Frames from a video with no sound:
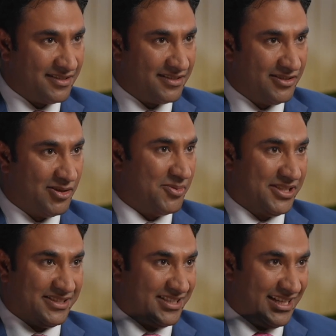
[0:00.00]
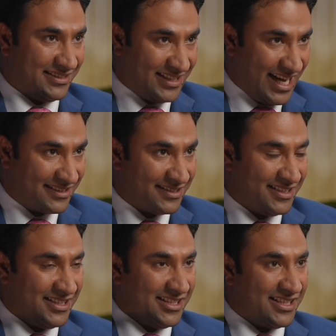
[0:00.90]
Nobody said that.
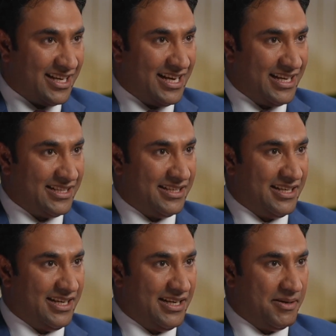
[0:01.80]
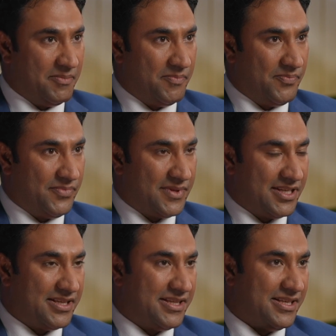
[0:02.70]
And
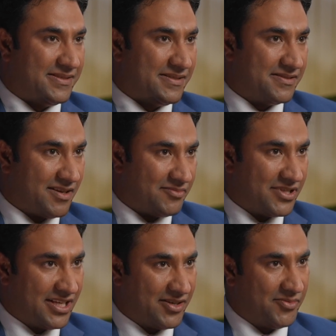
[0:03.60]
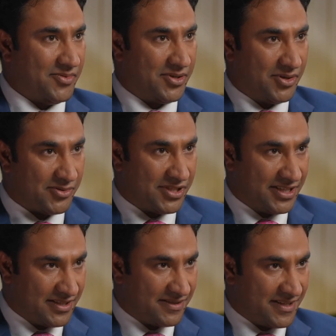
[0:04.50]
this is something we're losing
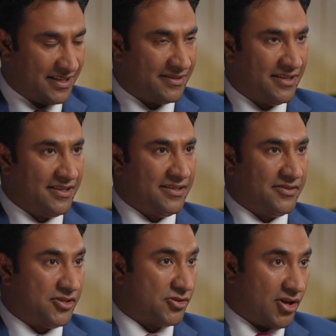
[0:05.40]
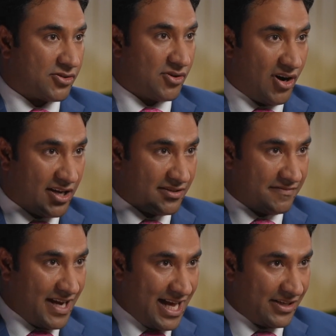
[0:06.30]
in the state. There's also other
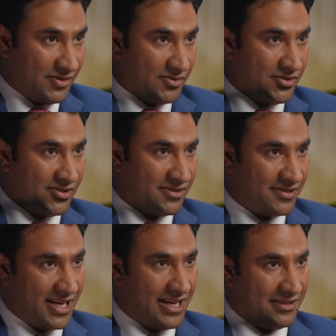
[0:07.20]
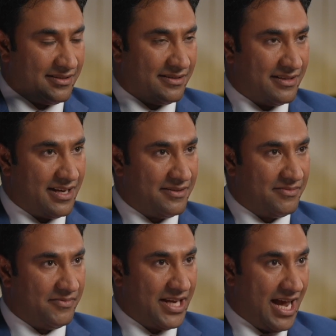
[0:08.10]
values that
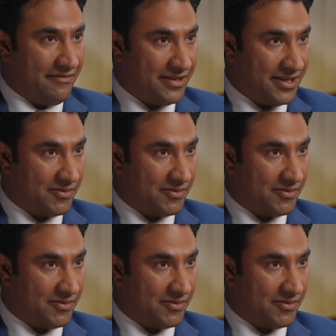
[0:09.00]
we have here.